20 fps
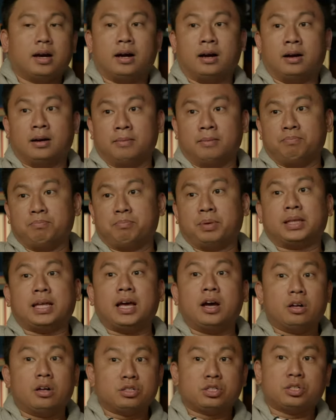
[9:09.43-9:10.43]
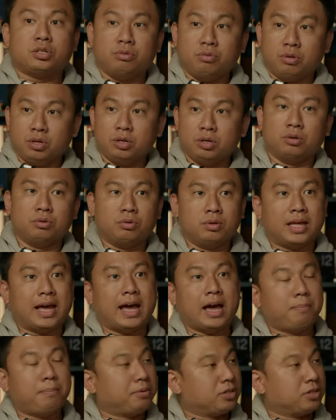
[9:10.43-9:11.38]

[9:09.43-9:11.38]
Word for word: Um, but they also knew they had